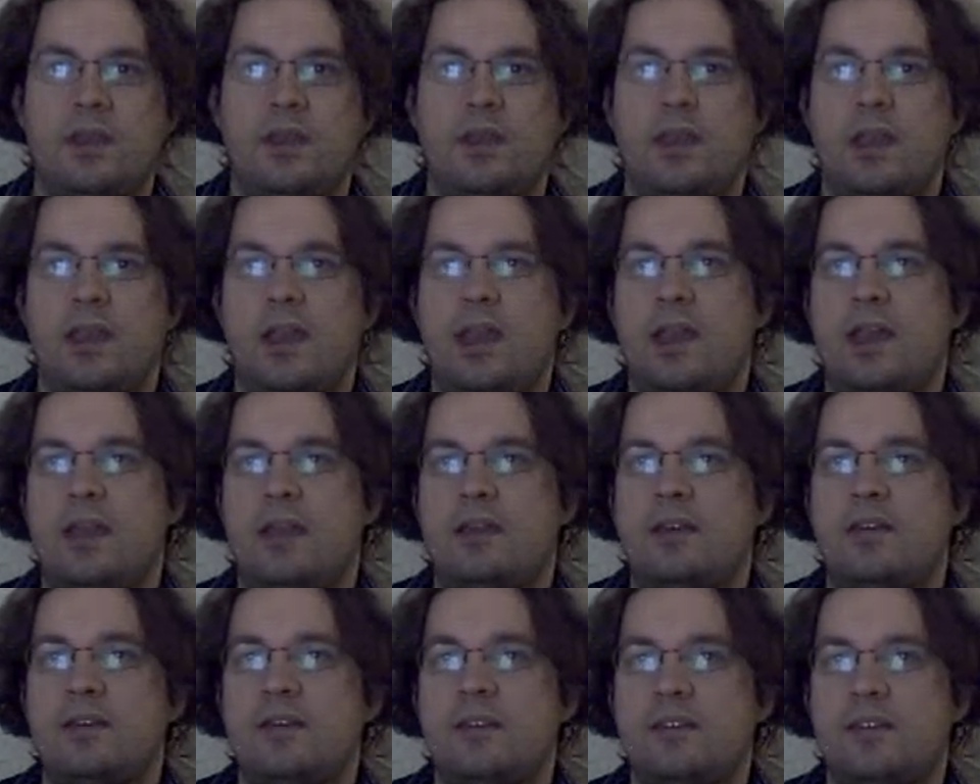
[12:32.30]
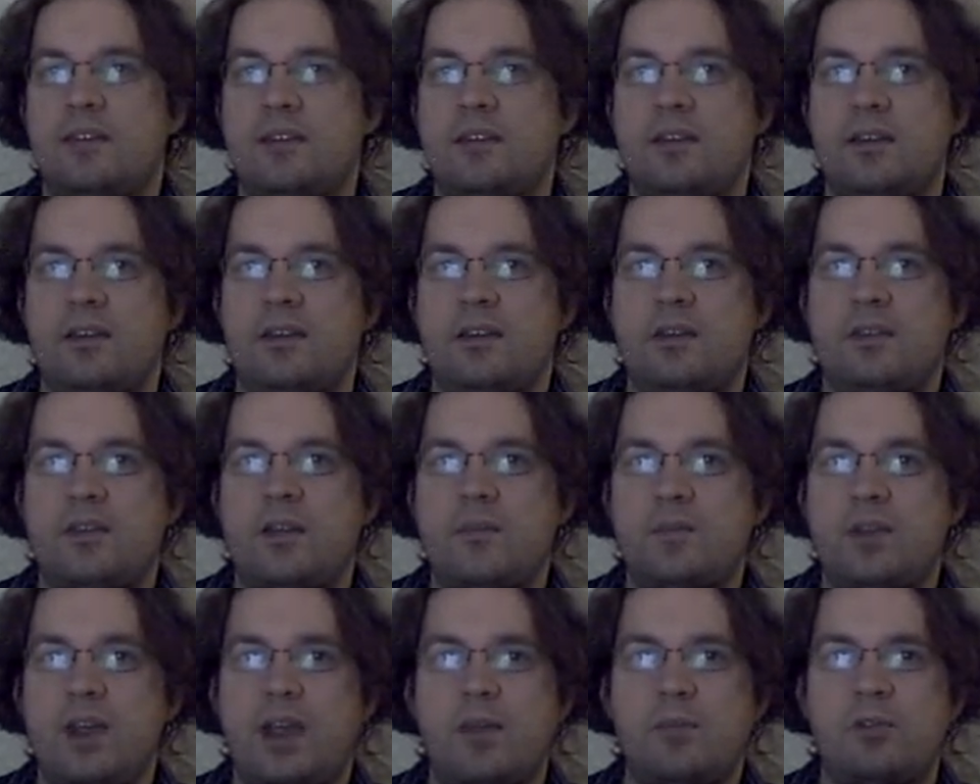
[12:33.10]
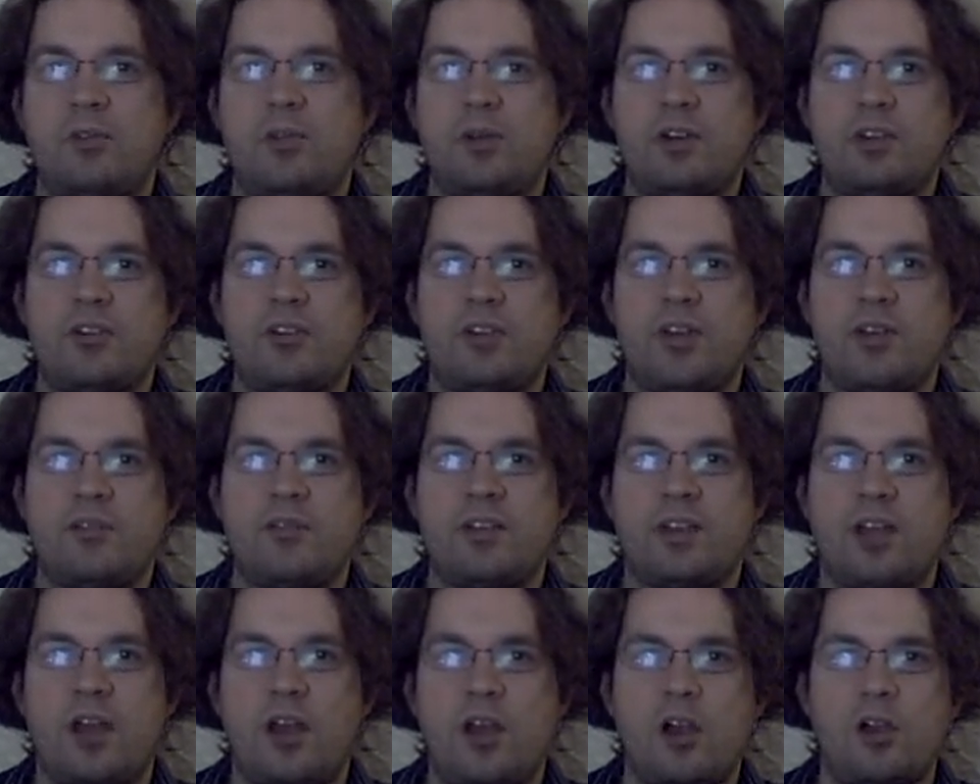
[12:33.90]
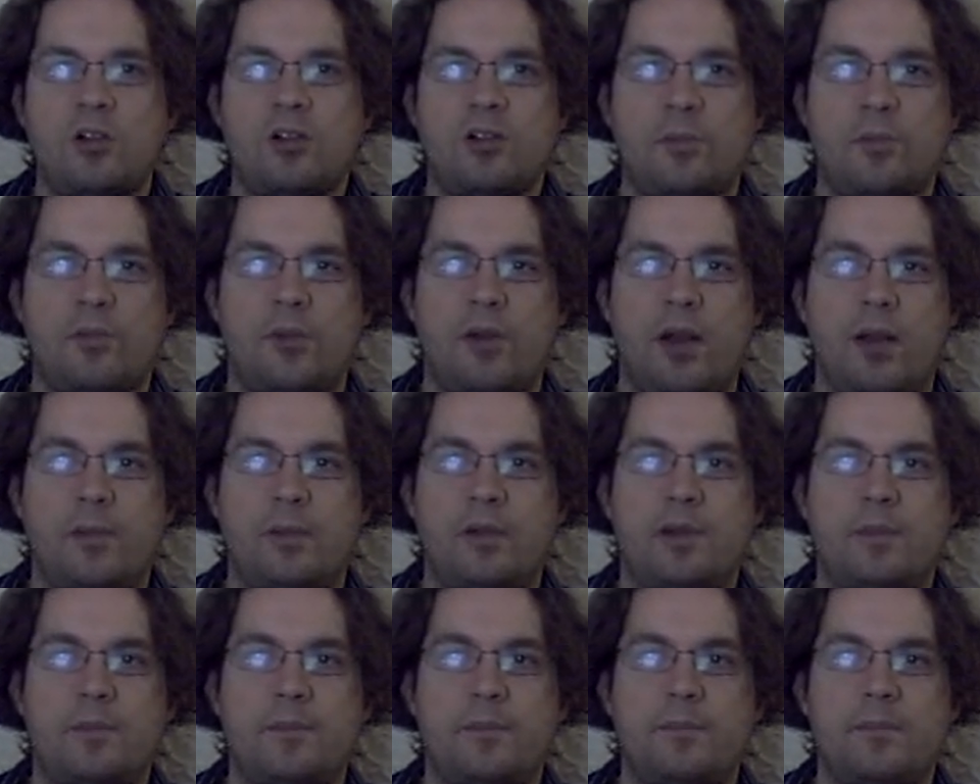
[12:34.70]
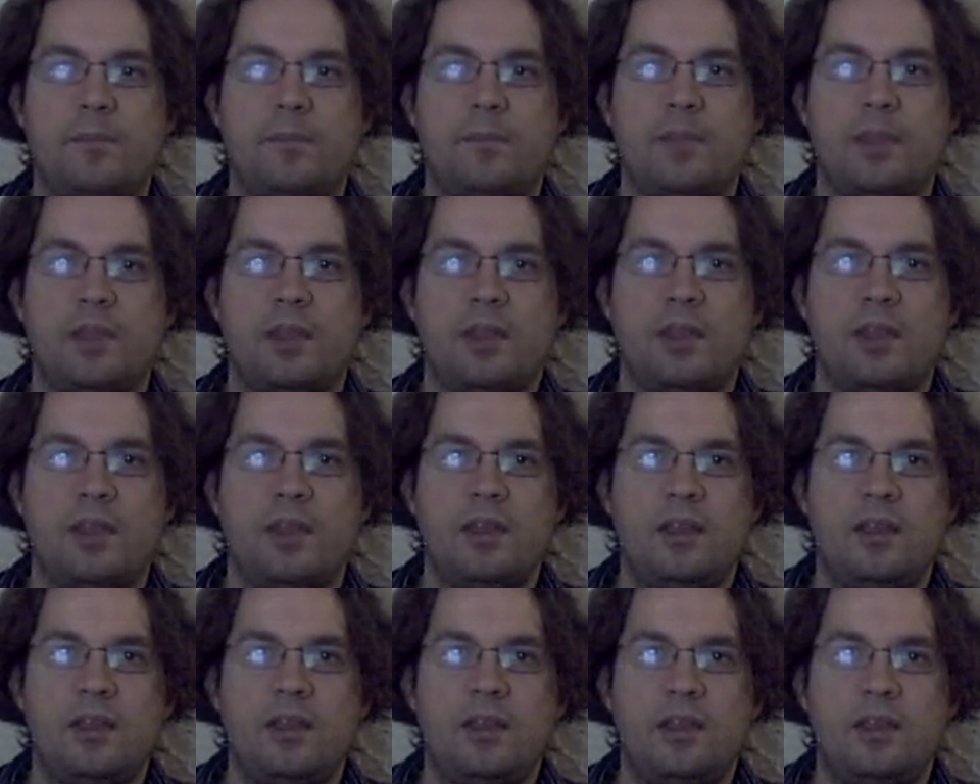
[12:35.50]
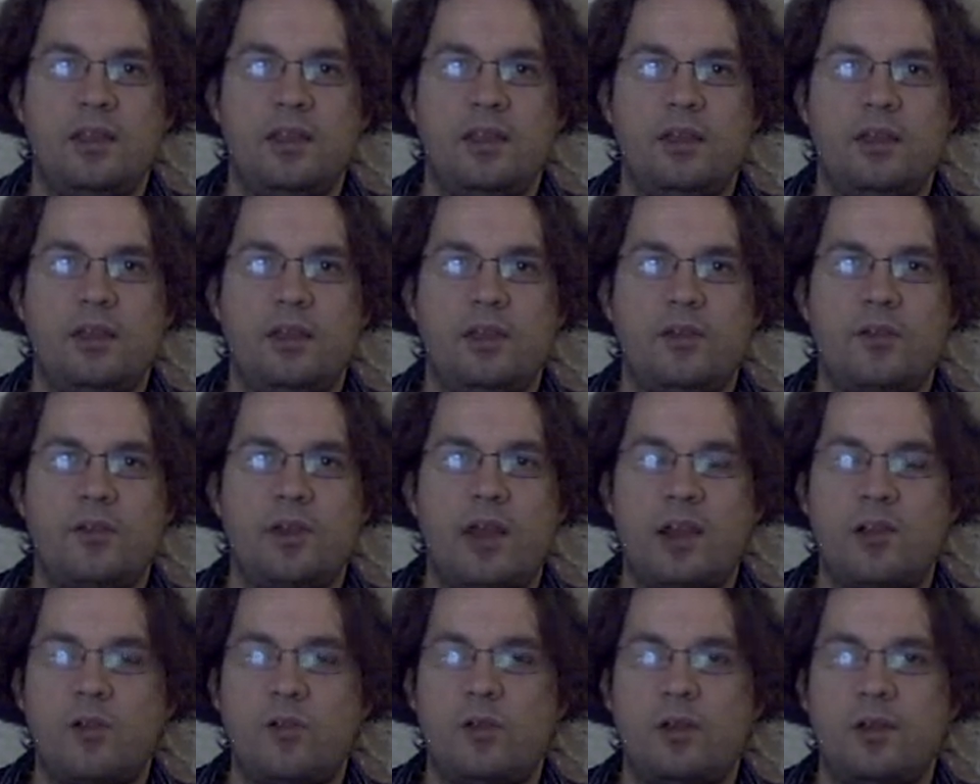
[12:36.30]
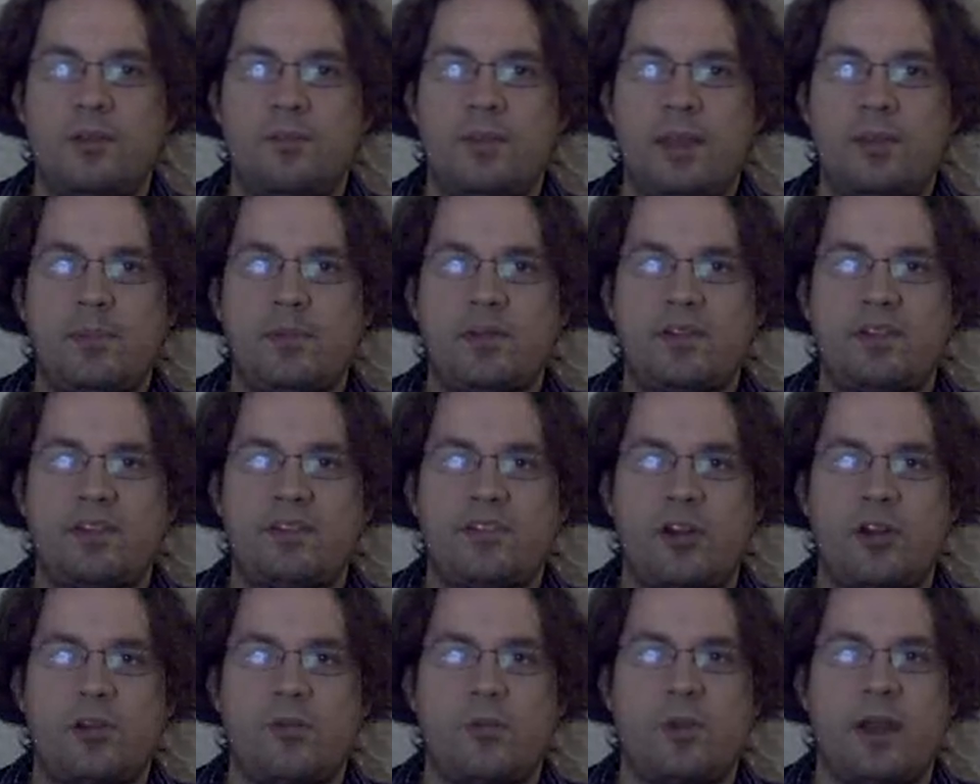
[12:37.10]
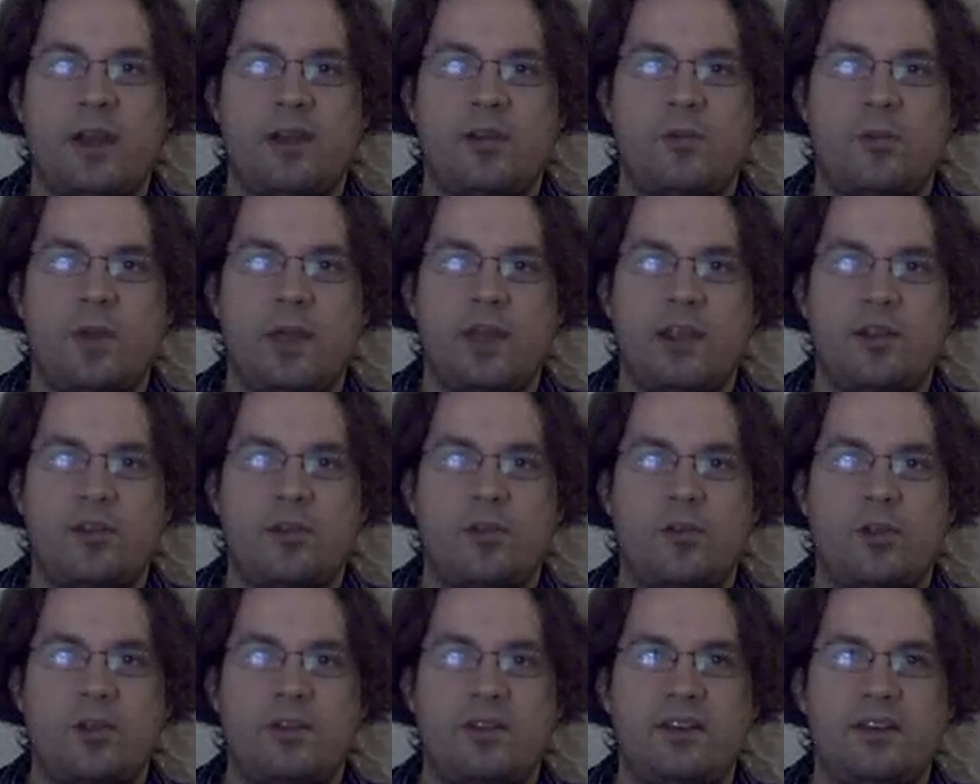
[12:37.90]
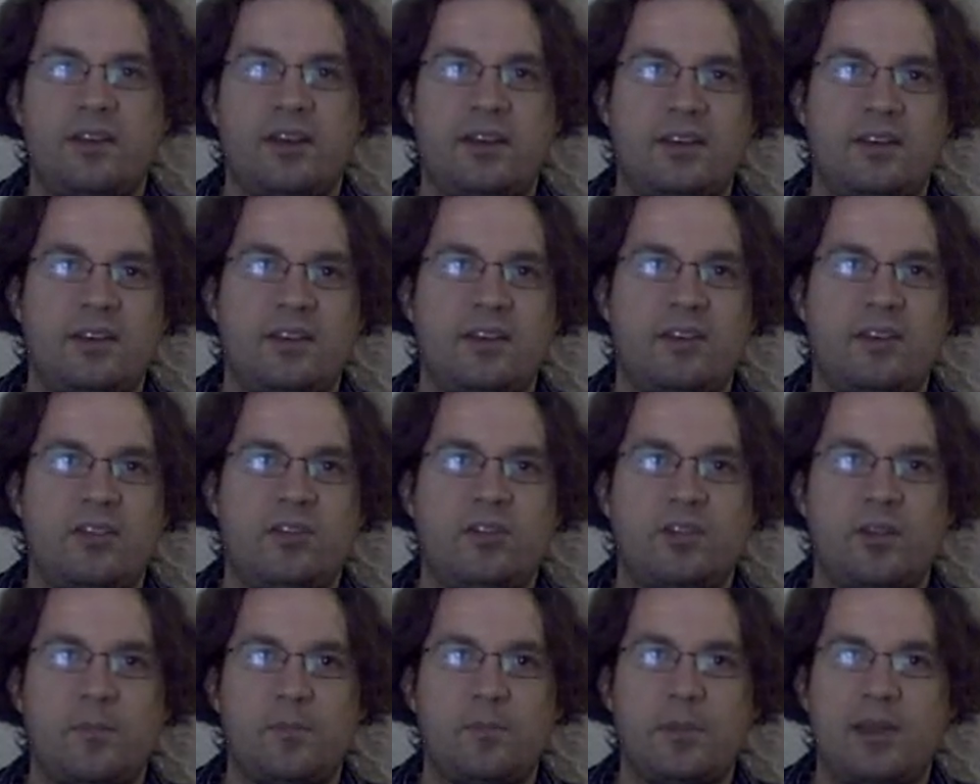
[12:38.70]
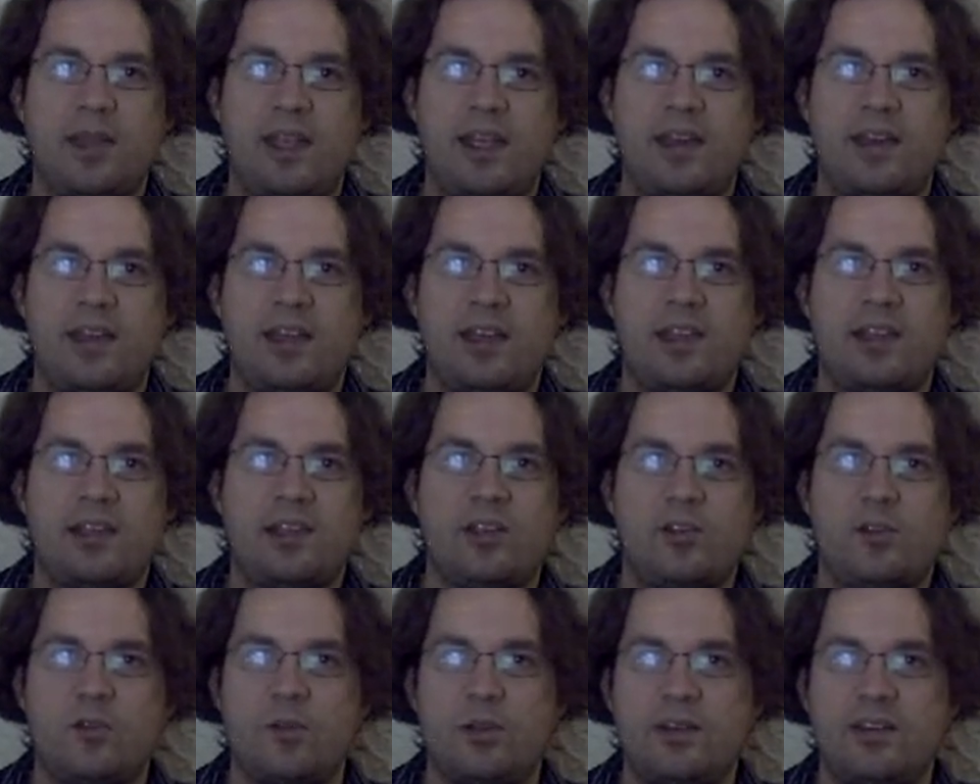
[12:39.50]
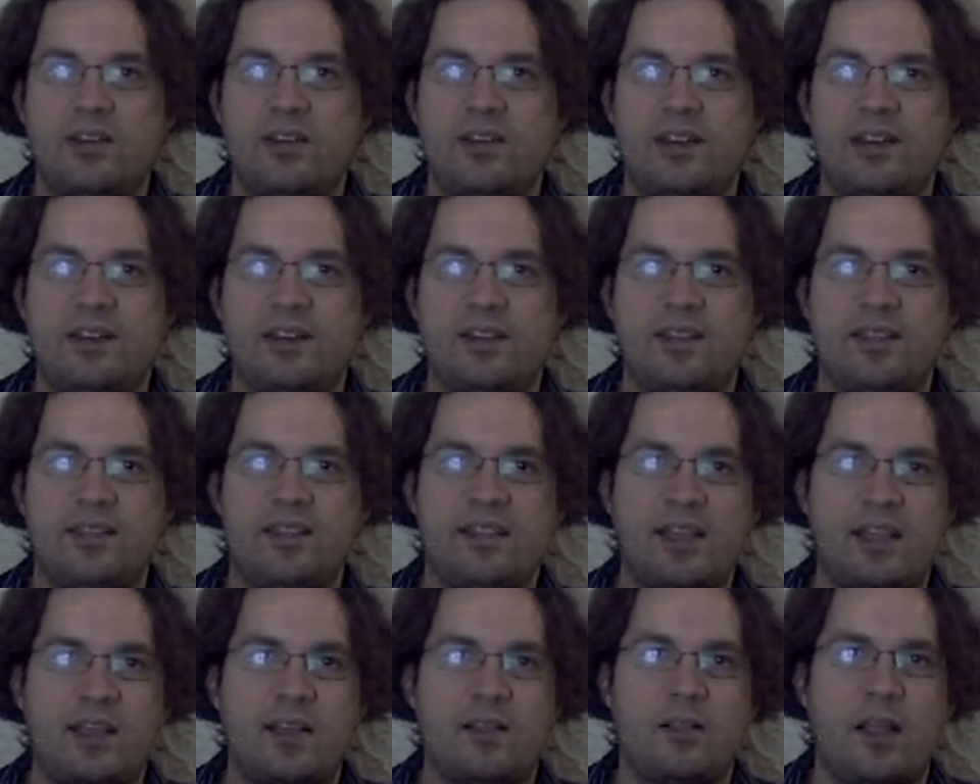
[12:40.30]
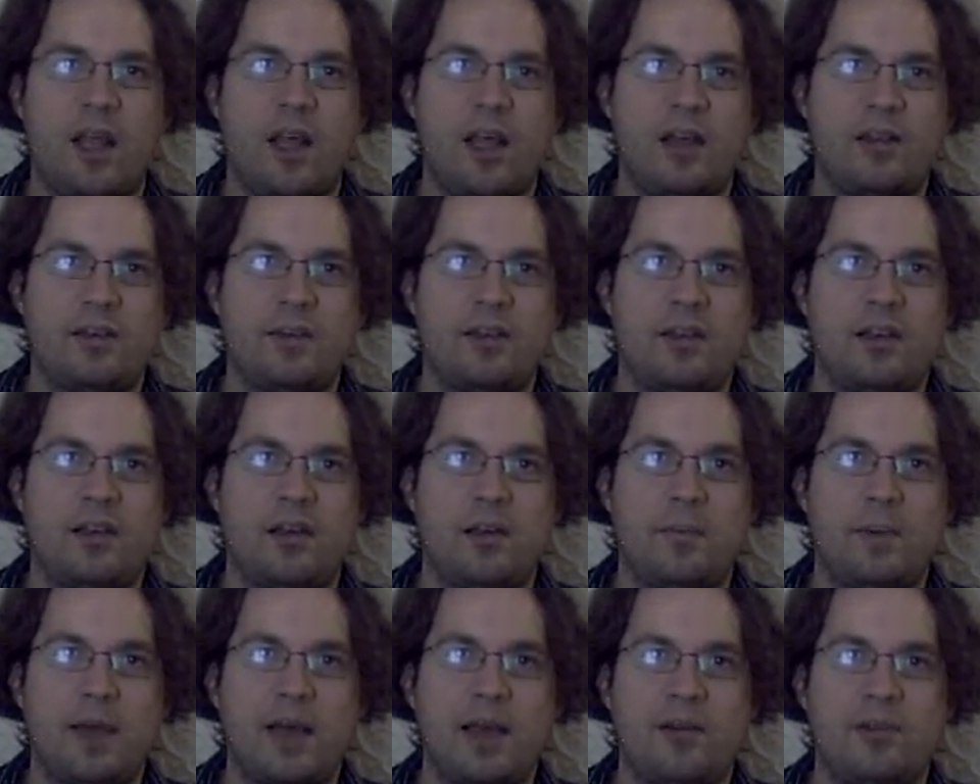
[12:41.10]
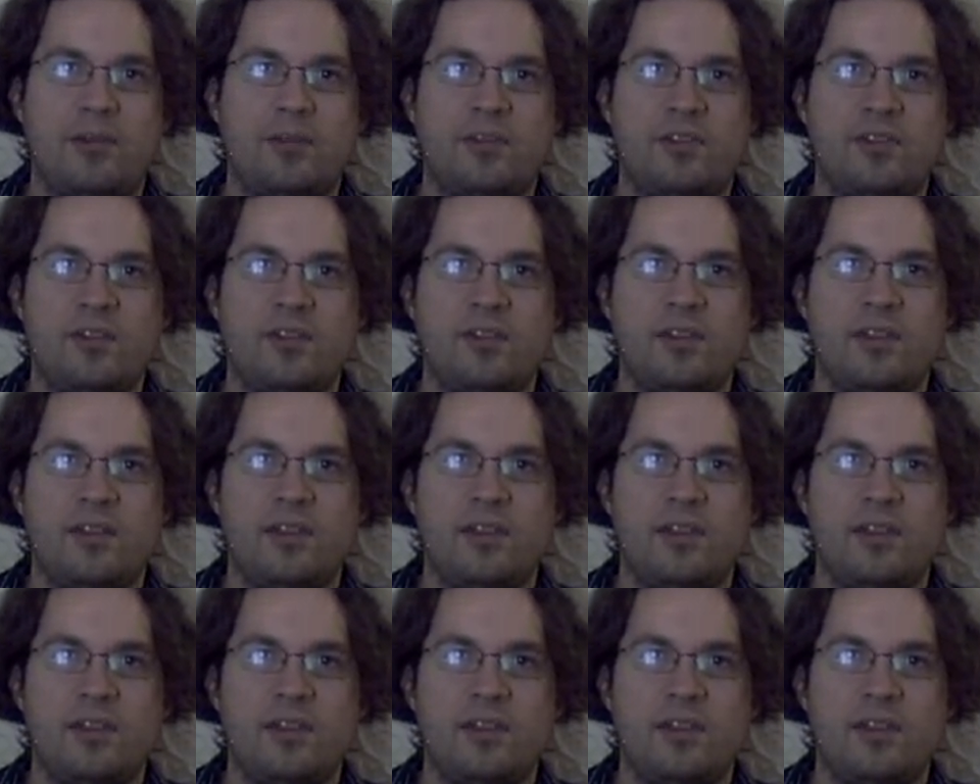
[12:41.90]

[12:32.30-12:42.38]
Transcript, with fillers: And sometimes when you're solving a harder problem, you're not going to be able to start right away. You're going to need to do some planning. You're going to need to think a lot about